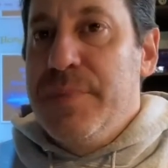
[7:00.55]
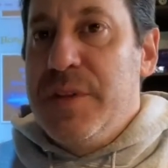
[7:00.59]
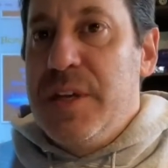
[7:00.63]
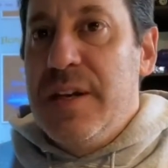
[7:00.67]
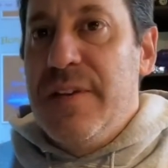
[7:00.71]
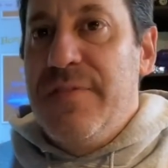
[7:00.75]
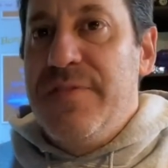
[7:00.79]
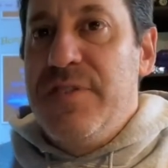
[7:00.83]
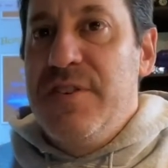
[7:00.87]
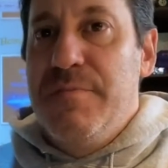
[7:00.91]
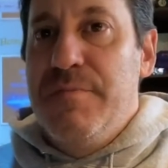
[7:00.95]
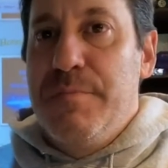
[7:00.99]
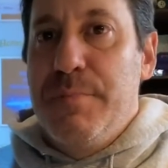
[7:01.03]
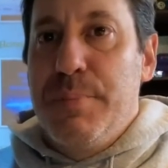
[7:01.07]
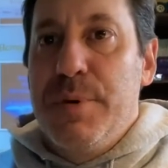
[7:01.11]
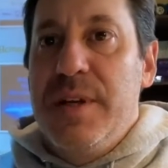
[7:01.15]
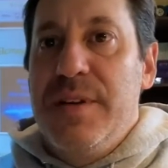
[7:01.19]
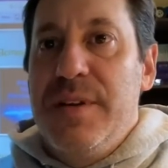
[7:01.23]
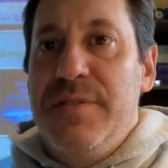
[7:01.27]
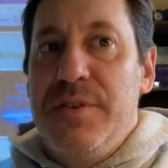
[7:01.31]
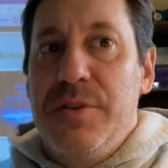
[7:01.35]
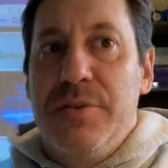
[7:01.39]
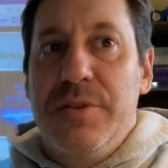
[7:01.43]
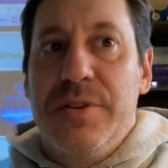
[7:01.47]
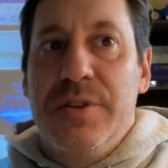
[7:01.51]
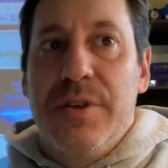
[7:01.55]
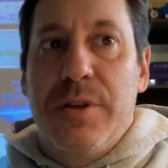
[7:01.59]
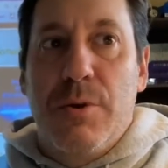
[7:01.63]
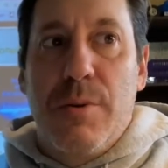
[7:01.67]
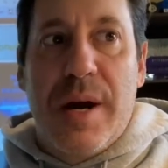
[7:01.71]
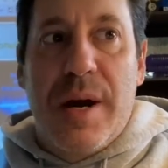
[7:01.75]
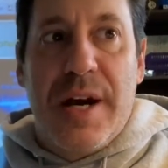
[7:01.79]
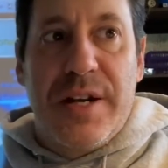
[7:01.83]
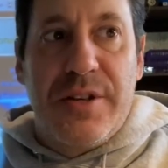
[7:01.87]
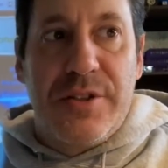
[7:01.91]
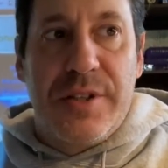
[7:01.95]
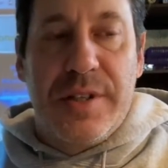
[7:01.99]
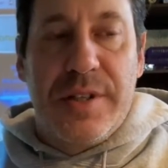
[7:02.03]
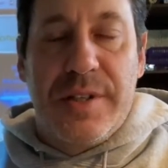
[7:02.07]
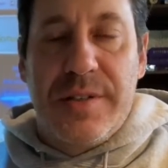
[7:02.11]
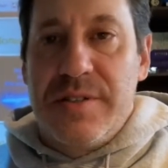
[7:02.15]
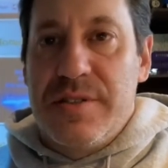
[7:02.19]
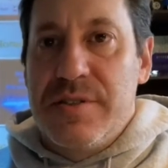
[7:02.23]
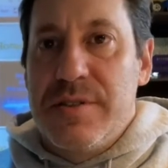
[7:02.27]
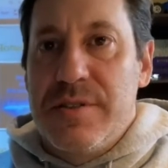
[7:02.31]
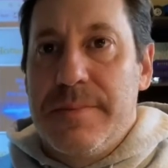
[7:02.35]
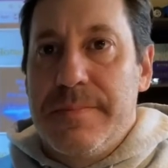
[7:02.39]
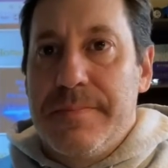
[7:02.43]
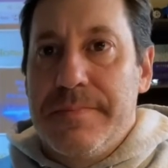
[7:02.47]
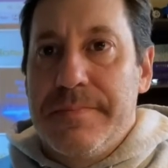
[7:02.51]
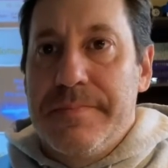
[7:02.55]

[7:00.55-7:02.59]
if you've previewed the questions.